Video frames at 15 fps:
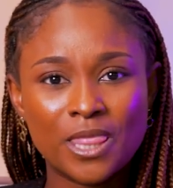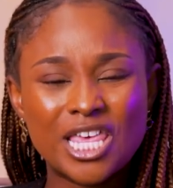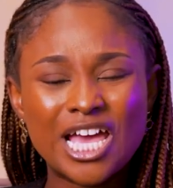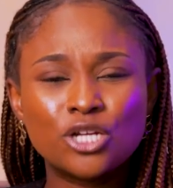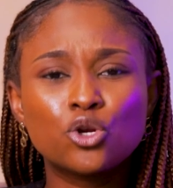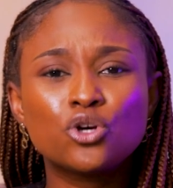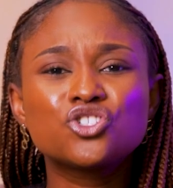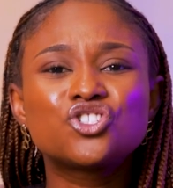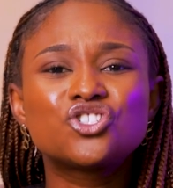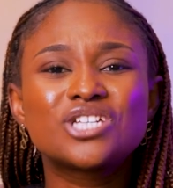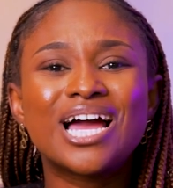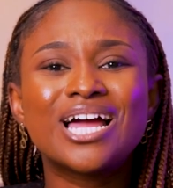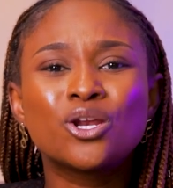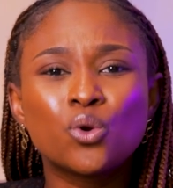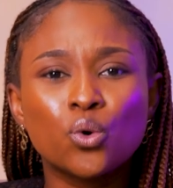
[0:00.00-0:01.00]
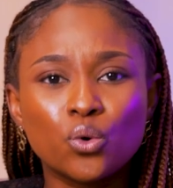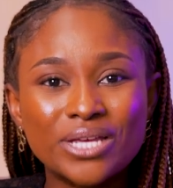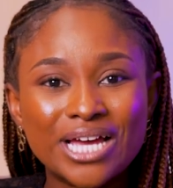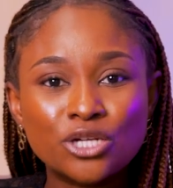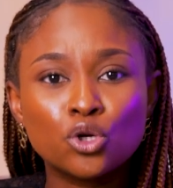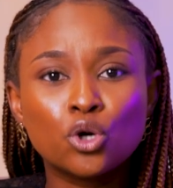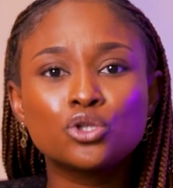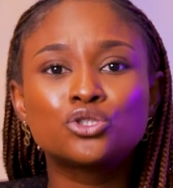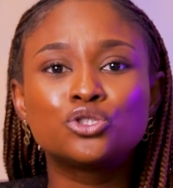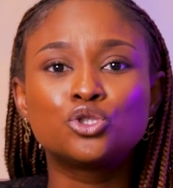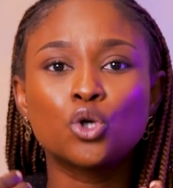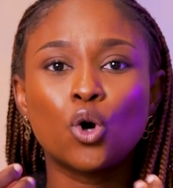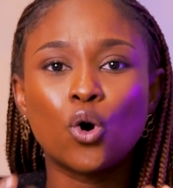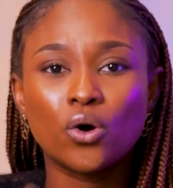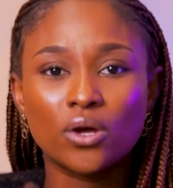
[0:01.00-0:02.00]
You're not shallow. You're not
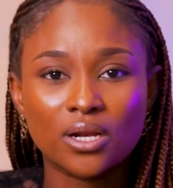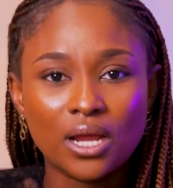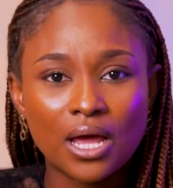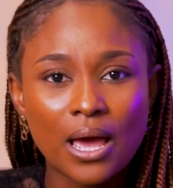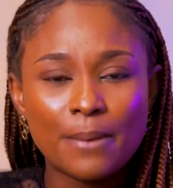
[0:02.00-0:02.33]
dull.